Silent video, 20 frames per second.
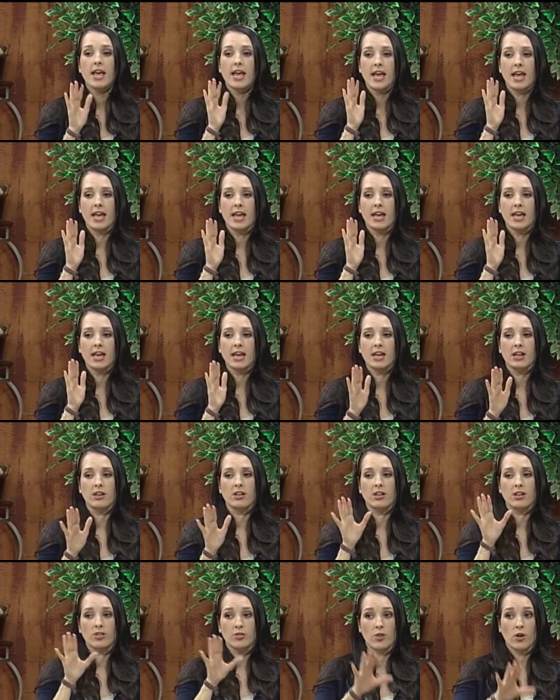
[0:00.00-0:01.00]
And
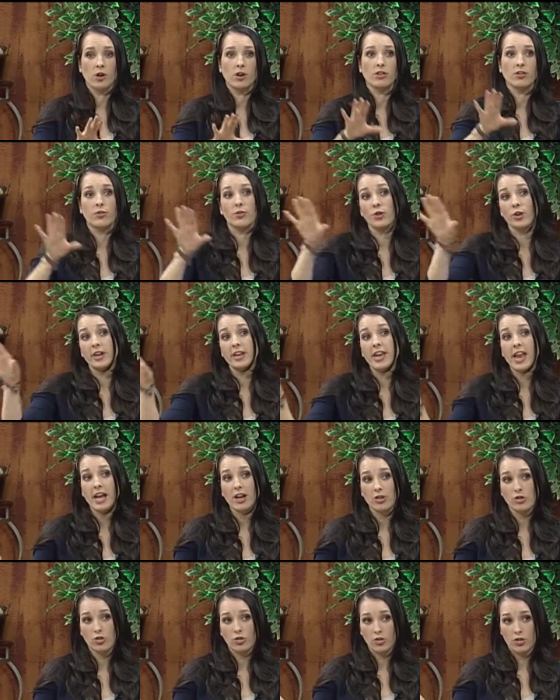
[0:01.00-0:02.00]
as far as for
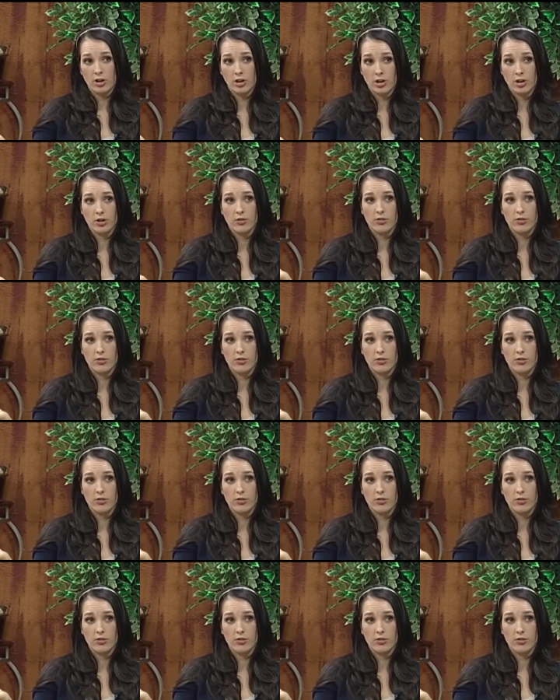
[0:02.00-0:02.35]
next year,